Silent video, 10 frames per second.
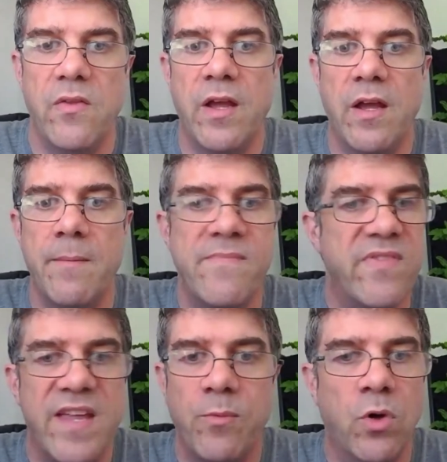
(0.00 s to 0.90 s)
then
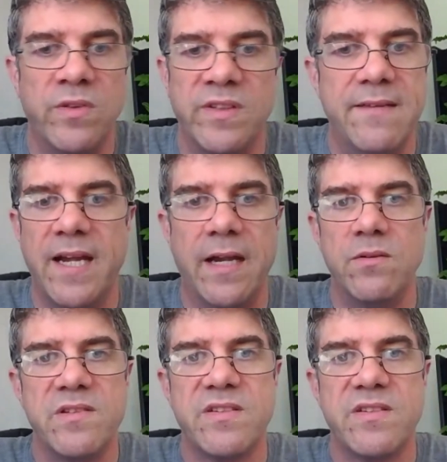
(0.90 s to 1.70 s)
they won't give out